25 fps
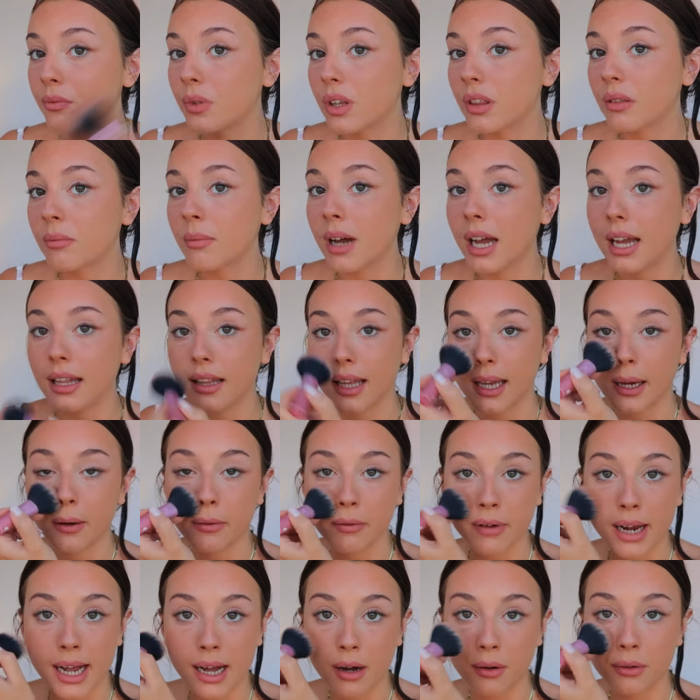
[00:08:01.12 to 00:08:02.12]
with my like
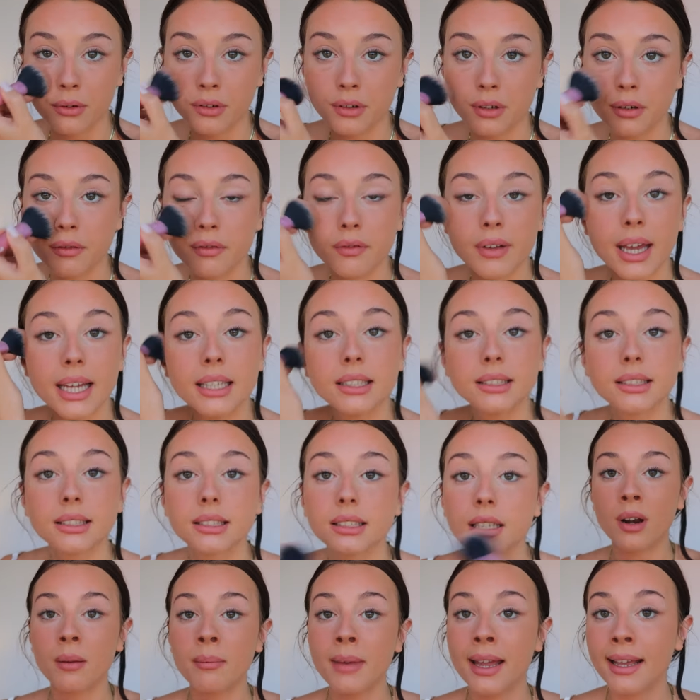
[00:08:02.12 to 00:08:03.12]
round face.
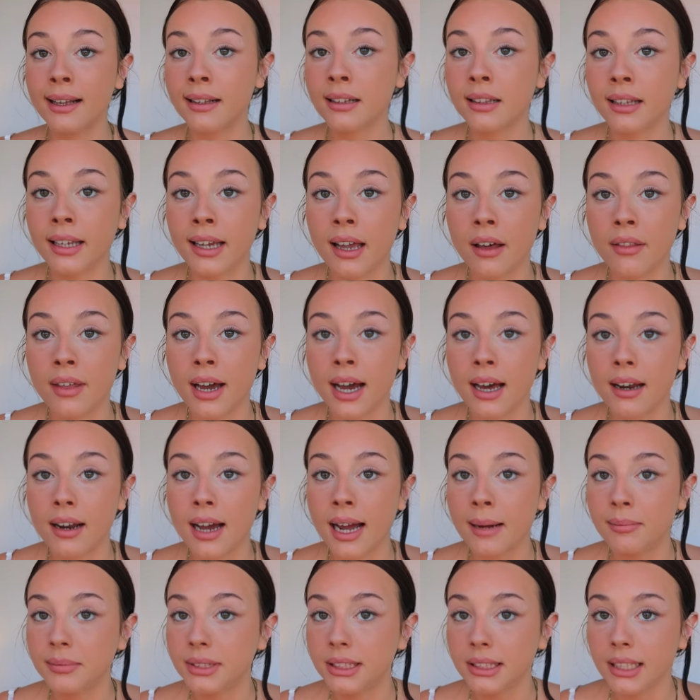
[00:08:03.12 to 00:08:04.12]
I want to make clear that
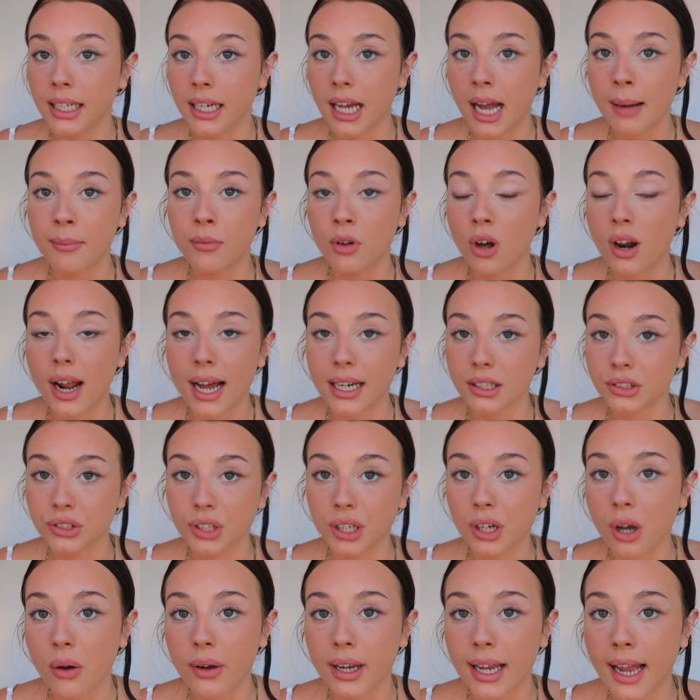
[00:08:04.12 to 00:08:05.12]
I'm sick. I'm not
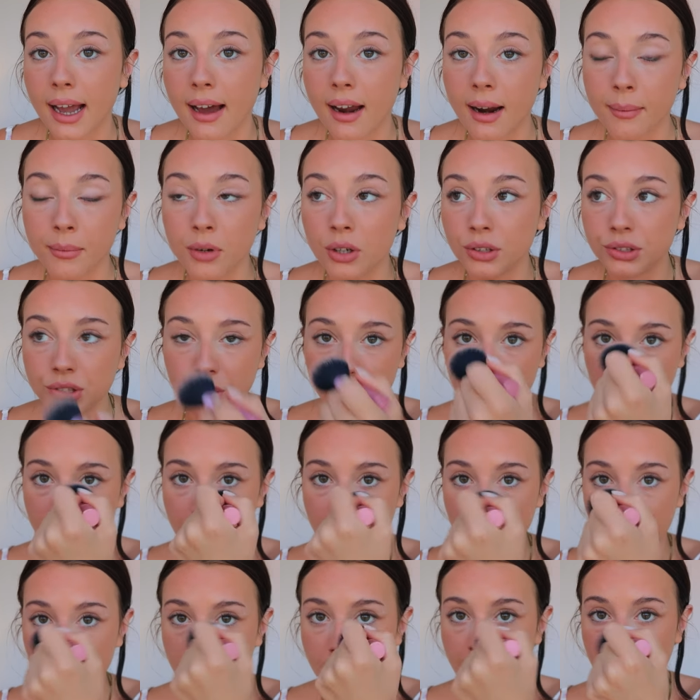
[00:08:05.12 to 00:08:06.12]
actually going out. I'm not doing
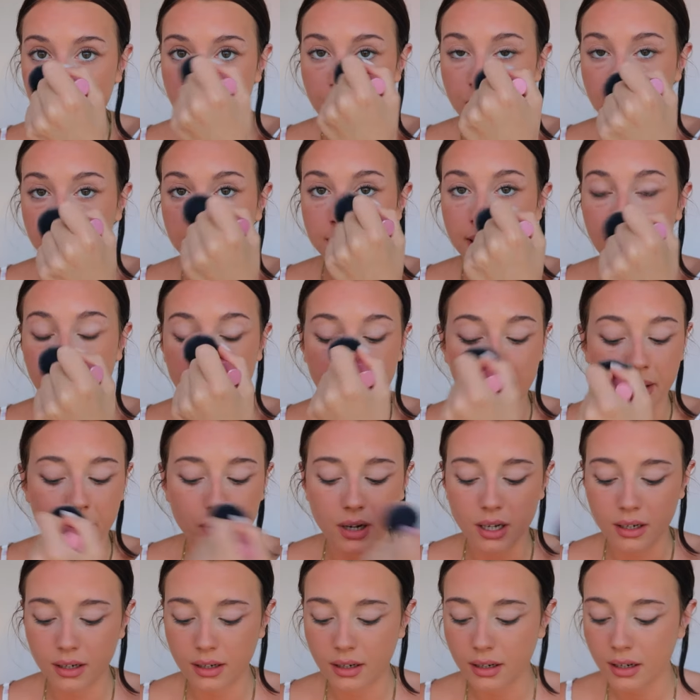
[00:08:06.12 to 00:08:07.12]
anything. I'm not seeing
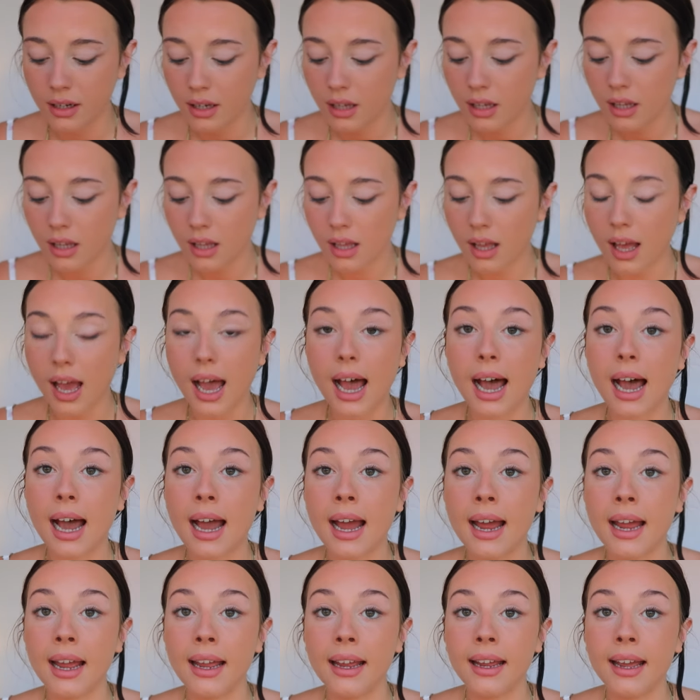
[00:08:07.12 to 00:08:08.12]
anyone.
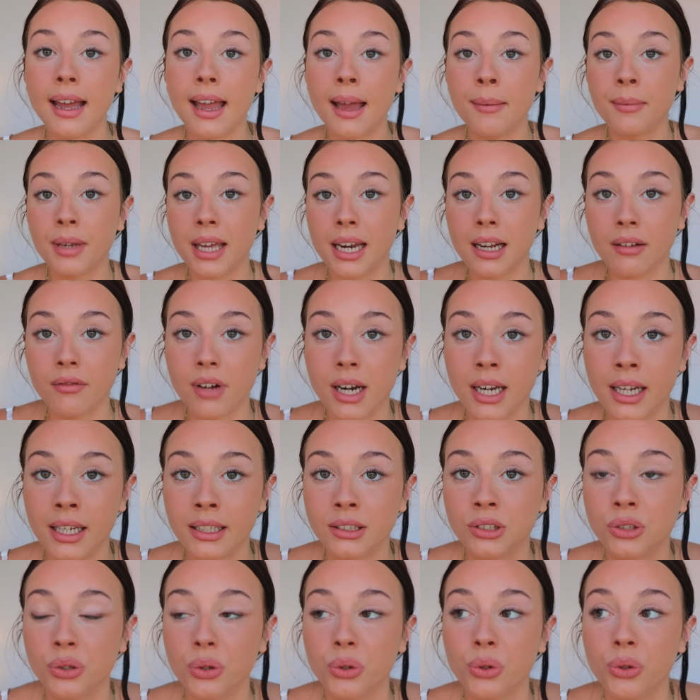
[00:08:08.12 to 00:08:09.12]
I am getting ready
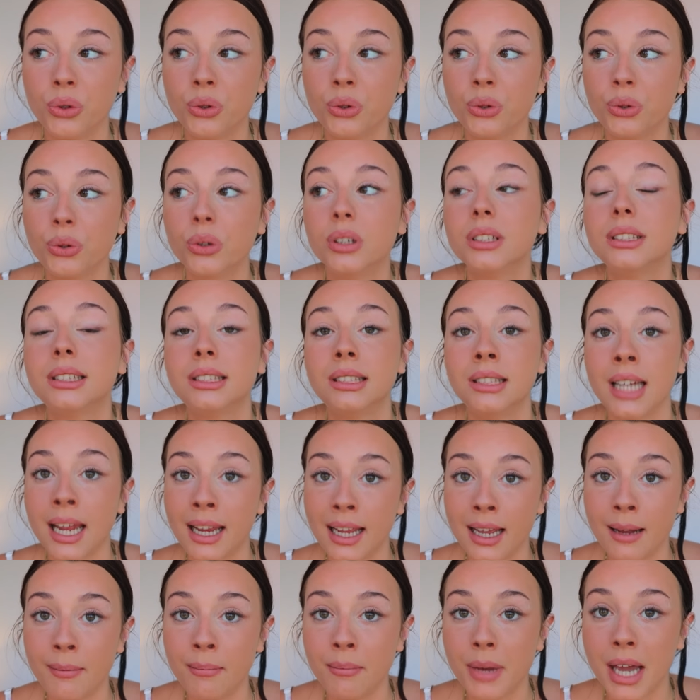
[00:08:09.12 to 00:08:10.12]
to
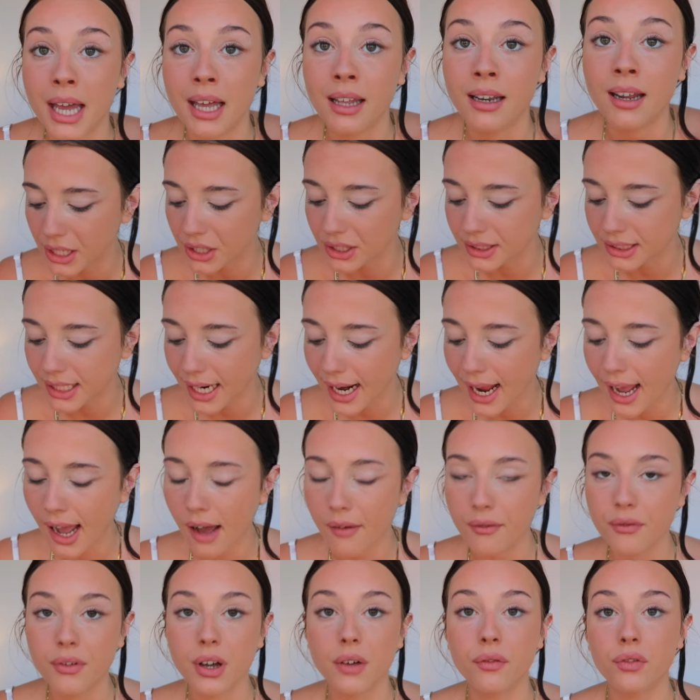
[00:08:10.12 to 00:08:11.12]
stay in bed because I
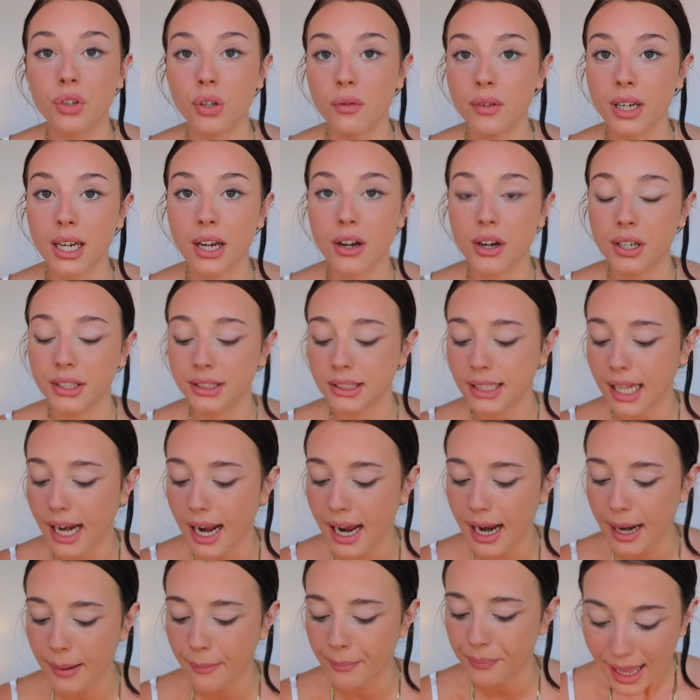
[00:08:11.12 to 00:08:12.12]
have a few videos that
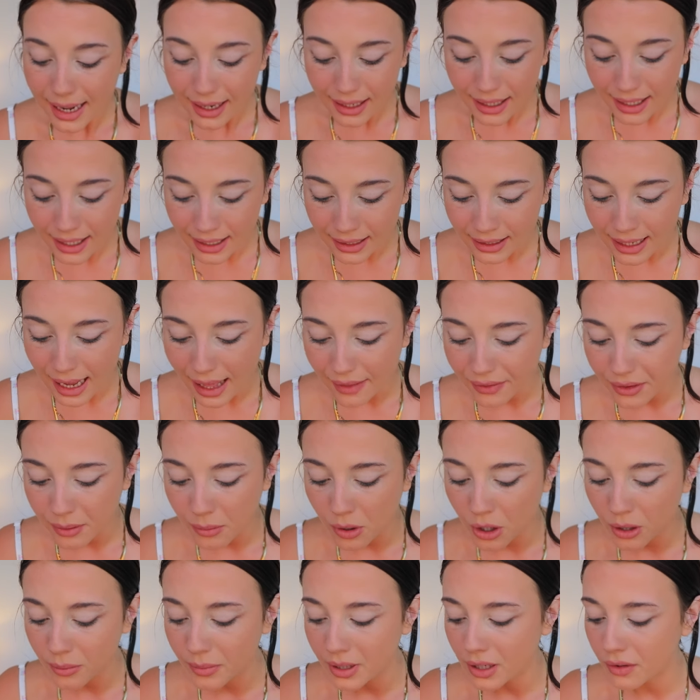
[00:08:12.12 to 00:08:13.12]
I'm editing at the
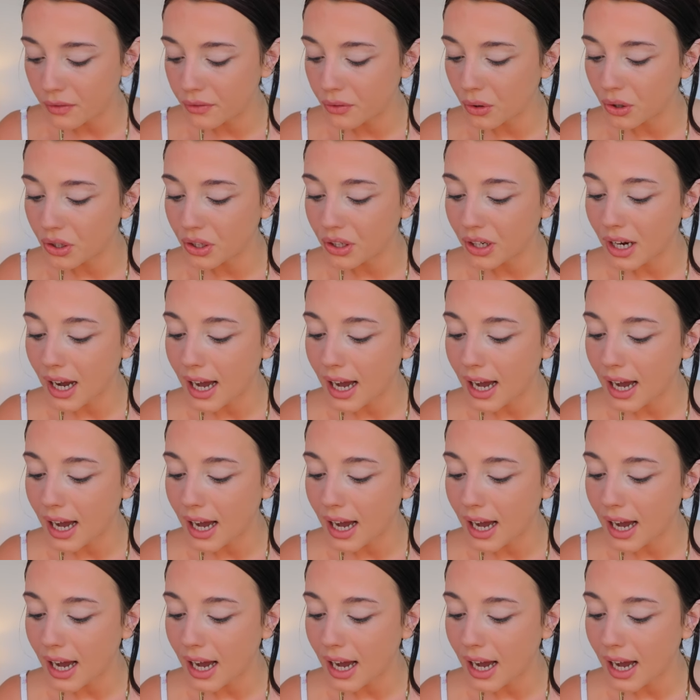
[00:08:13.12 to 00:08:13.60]
moment for you